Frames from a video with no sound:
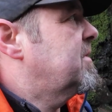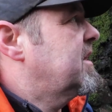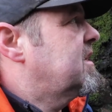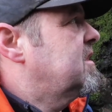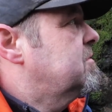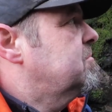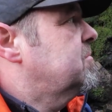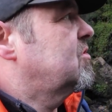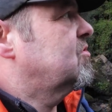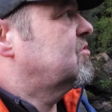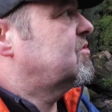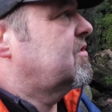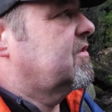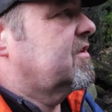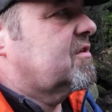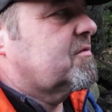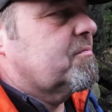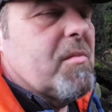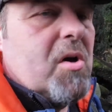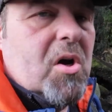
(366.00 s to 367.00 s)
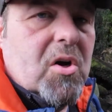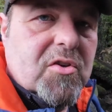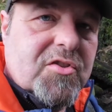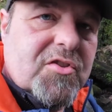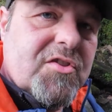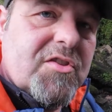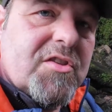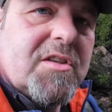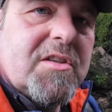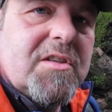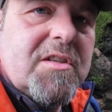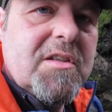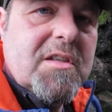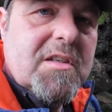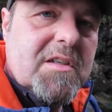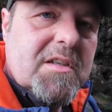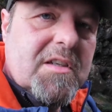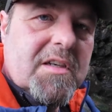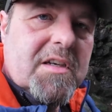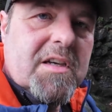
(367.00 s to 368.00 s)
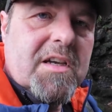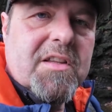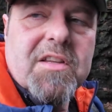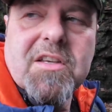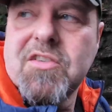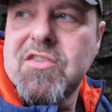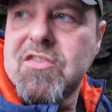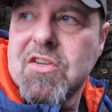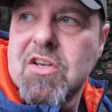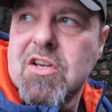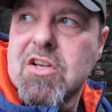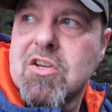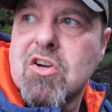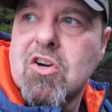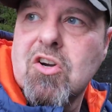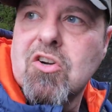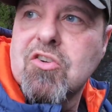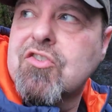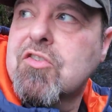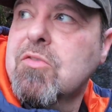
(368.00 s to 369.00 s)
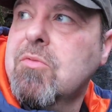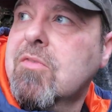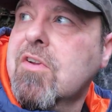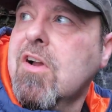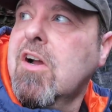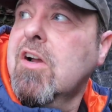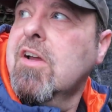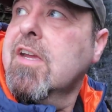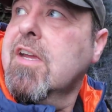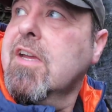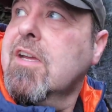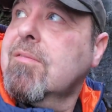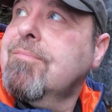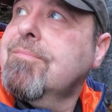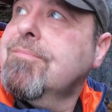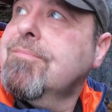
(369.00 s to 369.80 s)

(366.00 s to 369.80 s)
making the most of this moss in this gorge that we've got here.